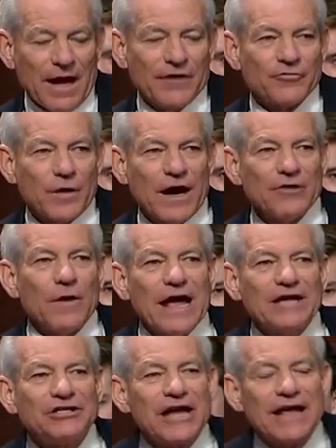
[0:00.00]
and try to
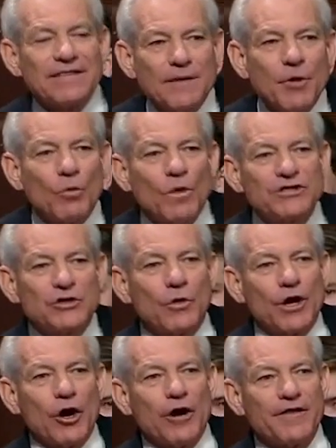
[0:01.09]
educate them on what's
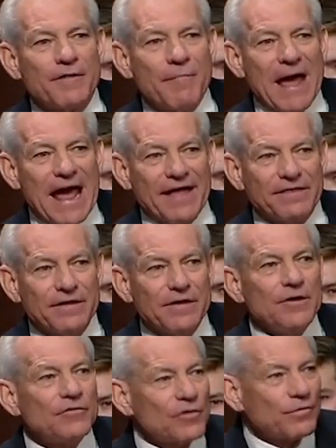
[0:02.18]
going on in the math.
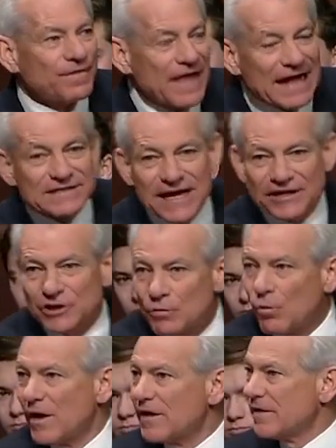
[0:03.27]
So that's actually
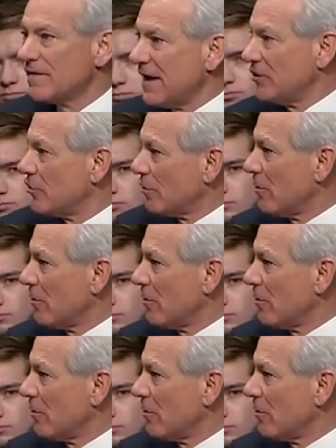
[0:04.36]
one of the things